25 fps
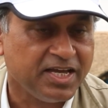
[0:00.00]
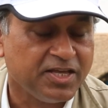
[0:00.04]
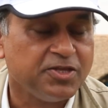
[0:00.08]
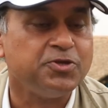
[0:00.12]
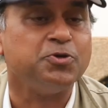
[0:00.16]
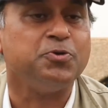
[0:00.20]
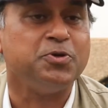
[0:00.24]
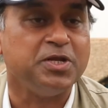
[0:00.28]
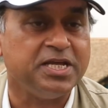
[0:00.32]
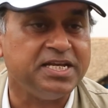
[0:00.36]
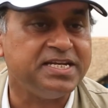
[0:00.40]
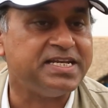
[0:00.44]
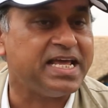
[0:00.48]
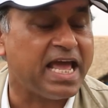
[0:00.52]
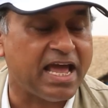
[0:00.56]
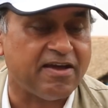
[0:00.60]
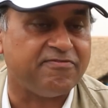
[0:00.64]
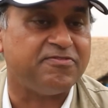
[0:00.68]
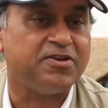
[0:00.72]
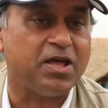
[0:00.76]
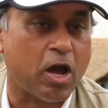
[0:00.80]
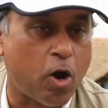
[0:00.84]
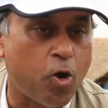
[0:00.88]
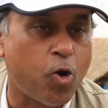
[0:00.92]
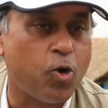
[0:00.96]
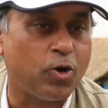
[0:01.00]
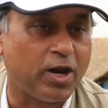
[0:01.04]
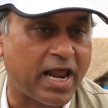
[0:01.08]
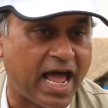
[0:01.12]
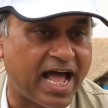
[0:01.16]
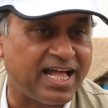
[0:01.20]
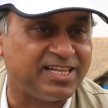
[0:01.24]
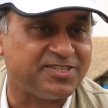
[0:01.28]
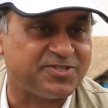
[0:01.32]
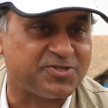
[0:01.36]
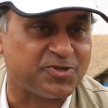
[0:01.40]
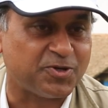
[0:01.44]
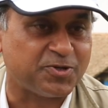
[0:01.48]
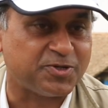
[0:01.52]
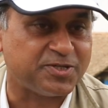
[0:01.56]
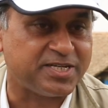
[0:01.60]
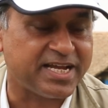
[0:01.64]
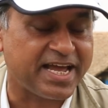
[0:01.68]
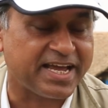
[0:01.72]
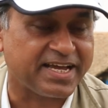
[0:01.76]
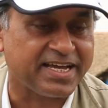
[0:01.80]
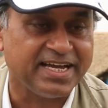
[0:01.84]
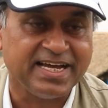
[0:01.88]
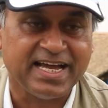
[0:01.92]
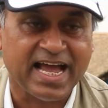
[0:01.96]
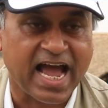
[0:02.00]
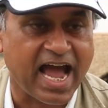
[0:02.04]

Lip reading: you need all hands on deck,